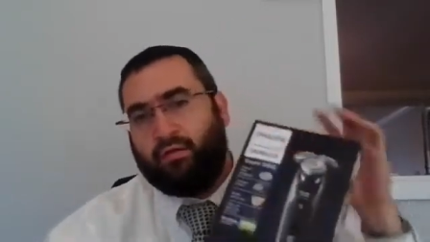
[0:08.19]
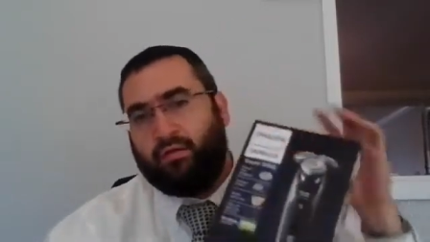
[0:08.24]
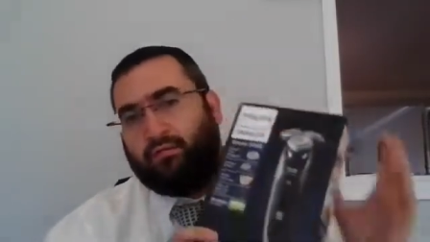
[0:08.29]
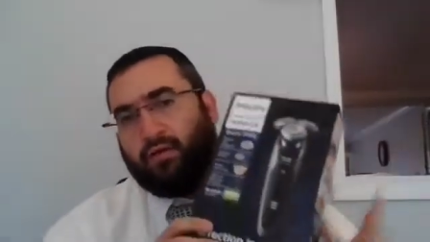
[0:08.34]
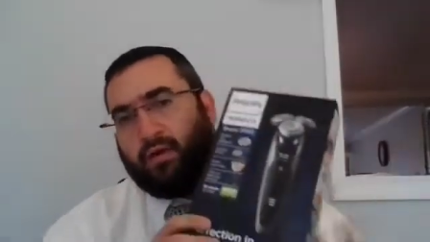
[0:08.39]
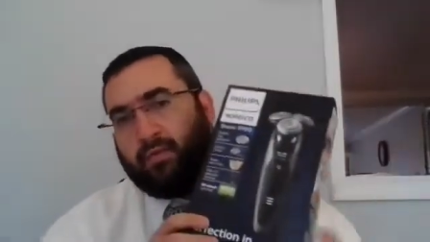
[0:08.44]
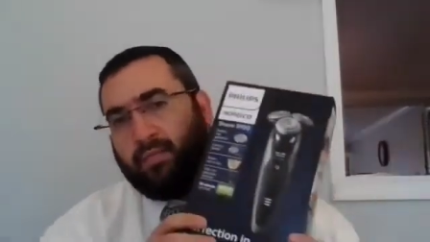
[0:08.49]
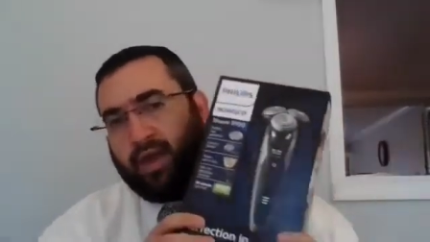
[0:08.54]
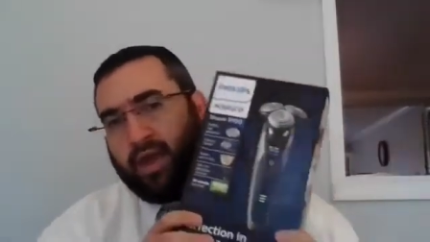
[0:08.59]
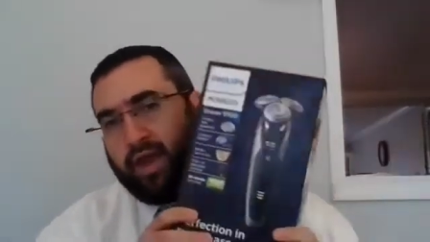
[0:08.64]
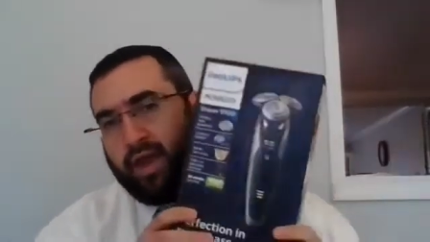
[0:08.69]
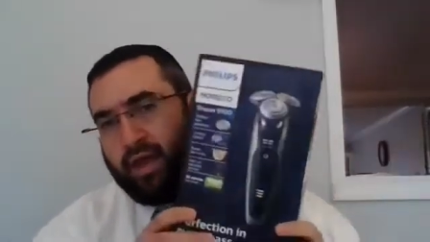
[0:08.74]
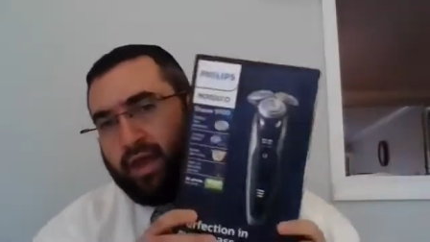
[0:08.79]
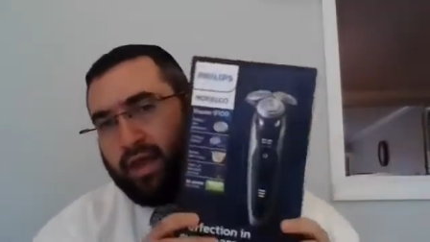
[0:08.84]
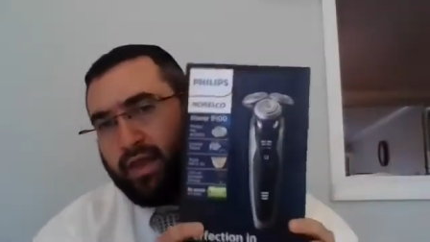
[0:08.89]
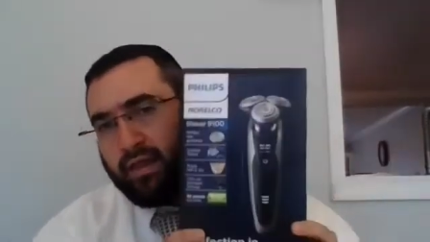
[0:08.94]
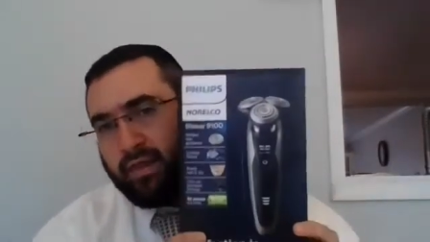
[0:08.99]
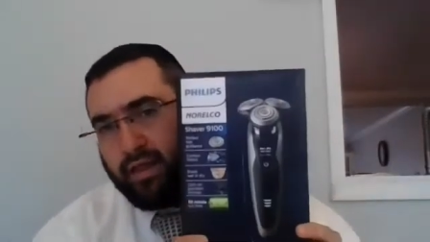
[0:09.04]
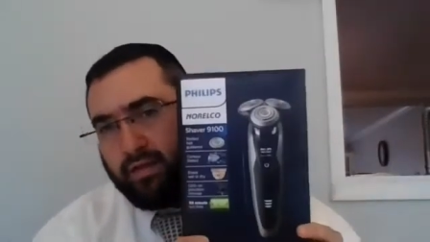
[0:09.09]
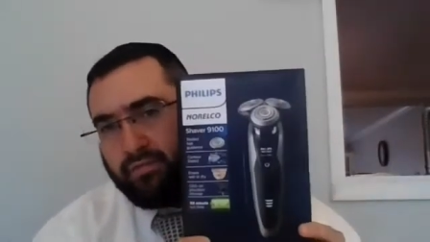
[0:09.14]
from
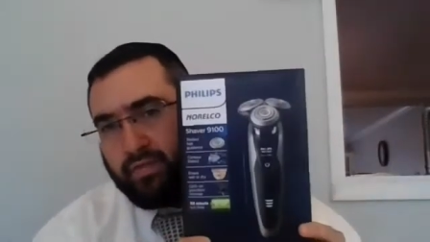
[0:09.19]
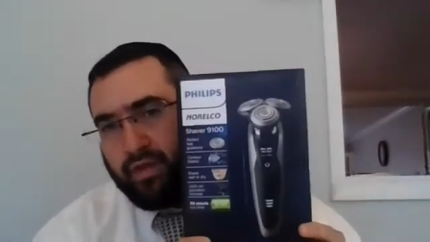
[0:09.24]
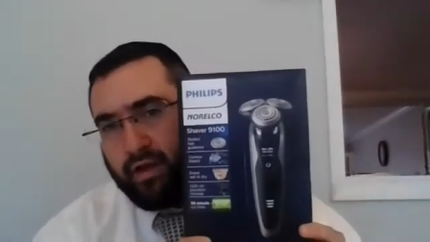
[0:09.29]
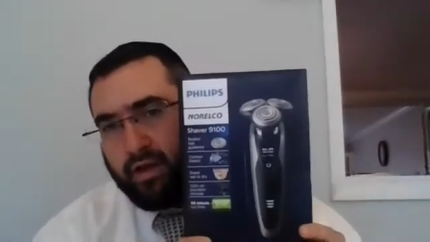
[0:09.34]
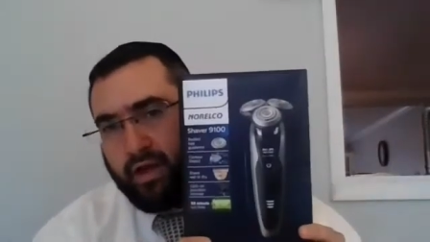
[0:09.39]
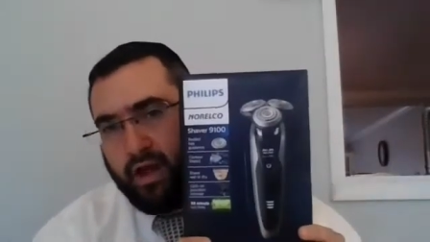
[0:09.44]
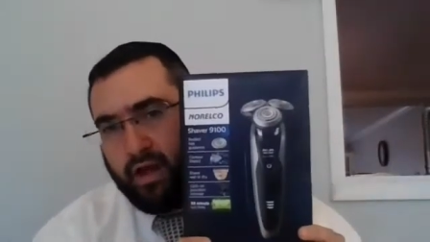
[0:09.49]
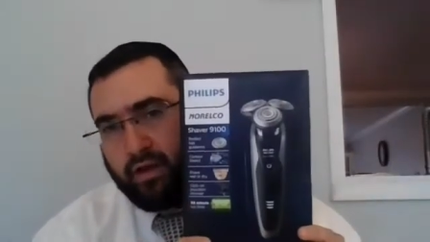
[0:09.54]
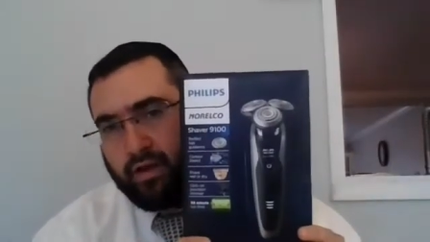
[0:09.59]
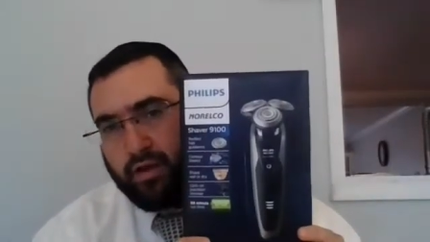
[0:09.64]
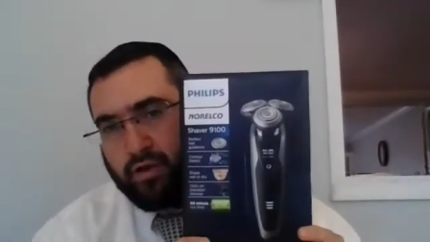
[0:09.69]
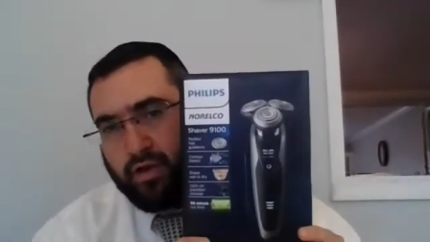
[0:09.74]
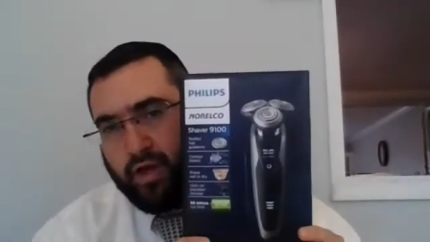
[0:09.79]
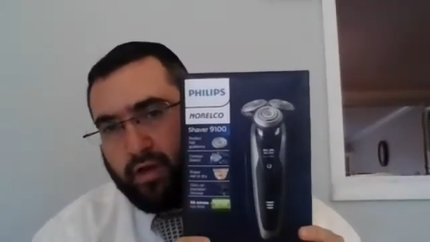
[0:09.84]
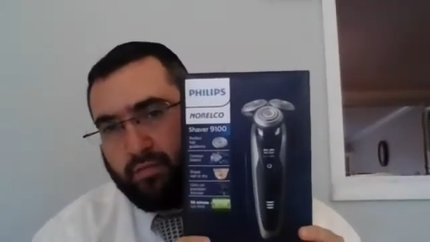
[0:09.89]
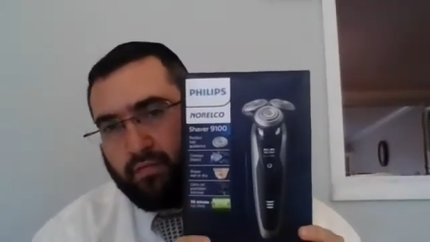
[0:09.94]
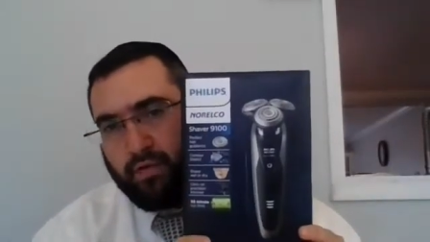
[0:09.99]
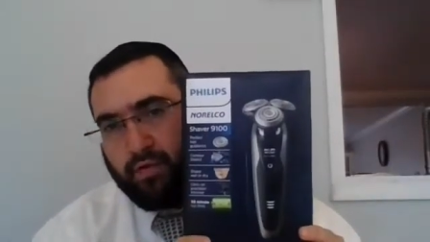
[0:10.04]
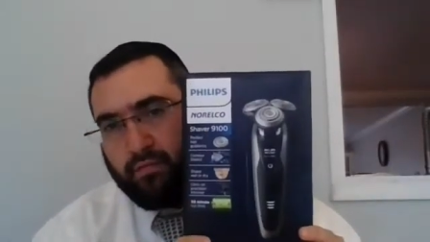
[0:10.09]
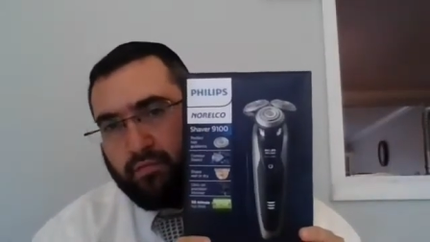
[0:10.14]
a lift and cut
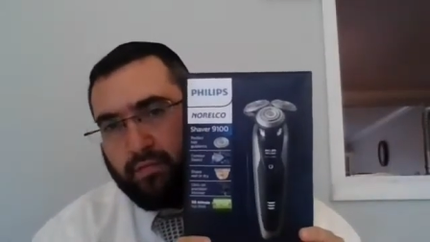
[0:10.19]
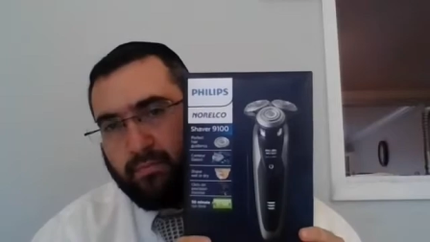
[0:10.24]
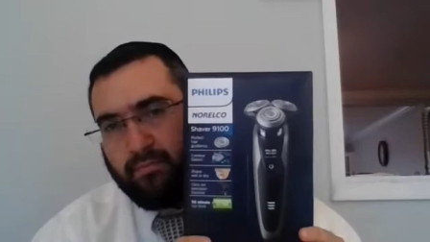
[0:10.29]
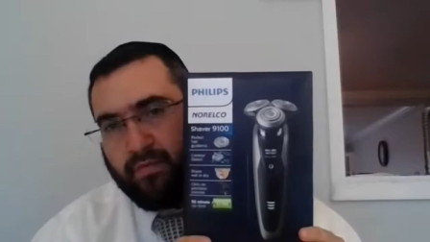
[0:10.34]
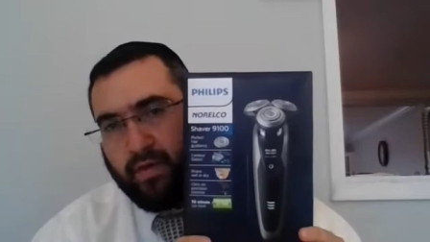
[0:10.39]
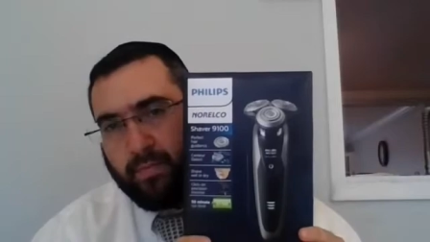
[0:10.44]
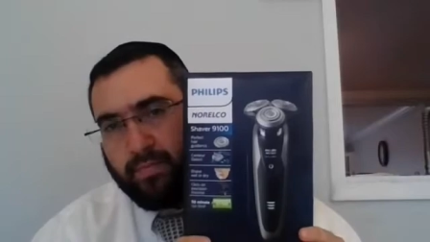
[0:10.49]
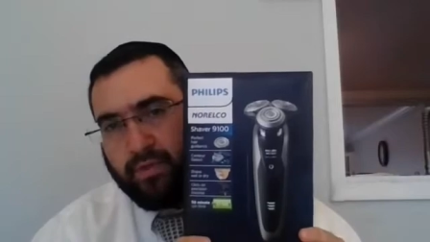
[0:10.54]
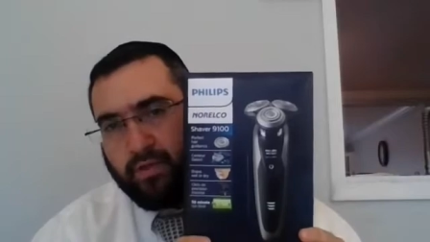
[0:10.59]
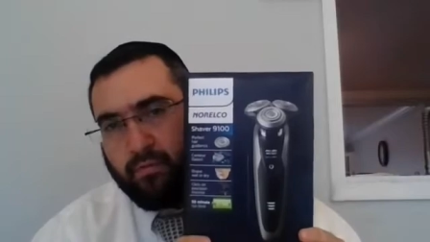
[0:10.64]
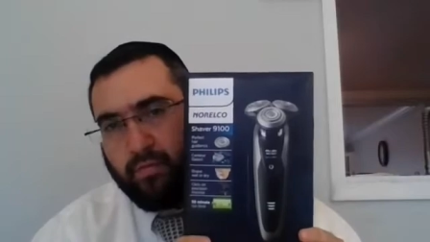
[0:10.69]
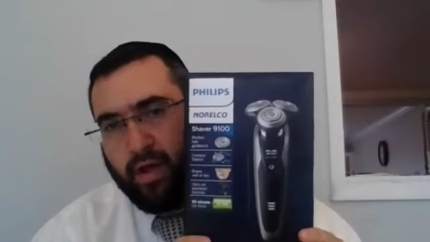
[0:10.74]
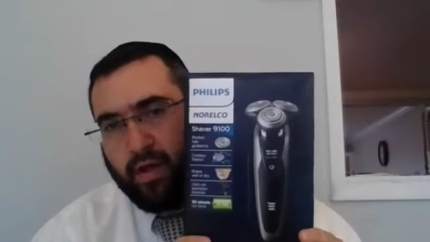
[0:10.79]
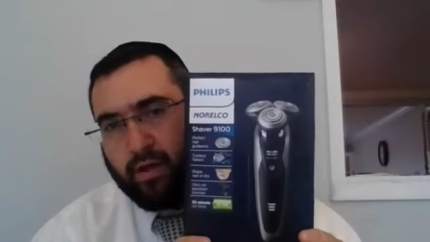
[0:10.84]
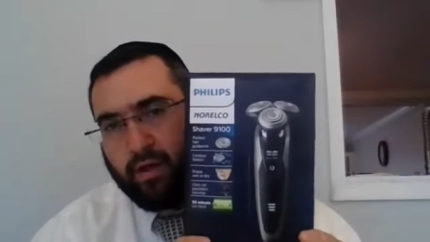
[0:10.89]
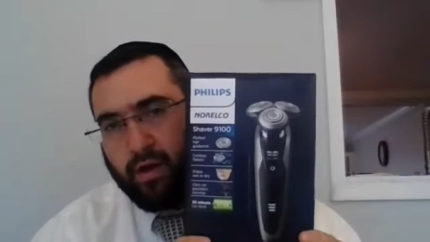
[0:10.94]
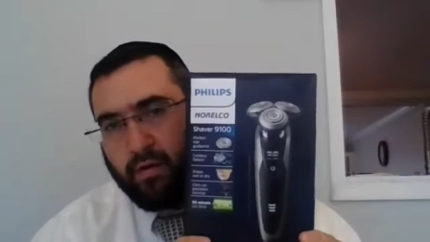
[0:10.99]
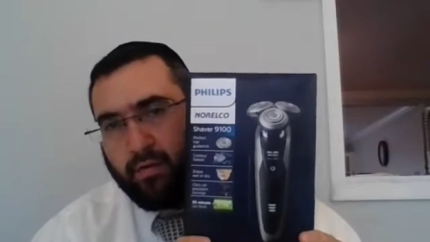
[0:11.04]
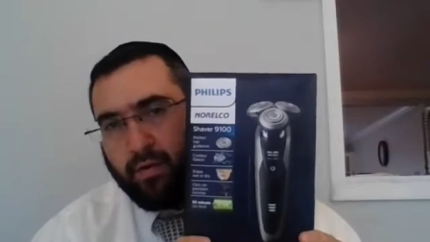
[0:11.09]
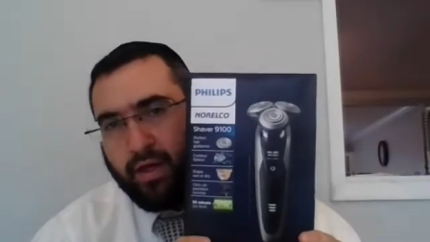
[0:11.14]
shaver from Philips
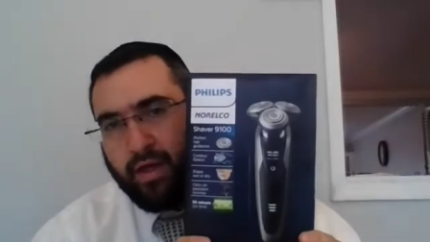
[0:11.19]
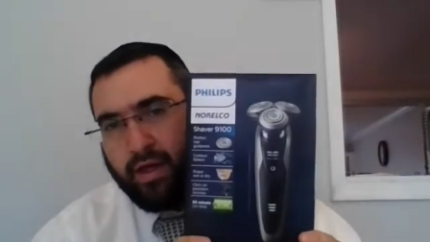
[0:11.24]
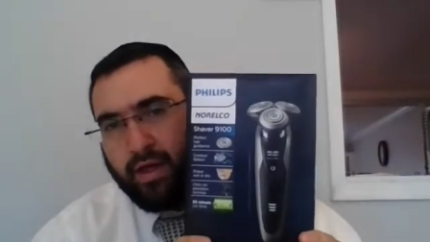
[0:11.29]
Norelco.